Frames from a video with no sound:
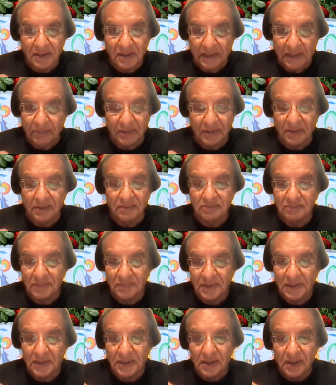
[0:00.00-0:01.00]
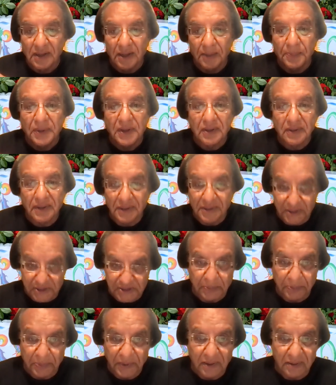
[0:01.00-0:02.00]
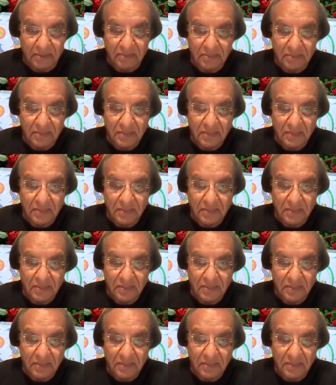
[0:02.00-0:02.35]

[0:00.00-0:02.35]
They will appear and disappear.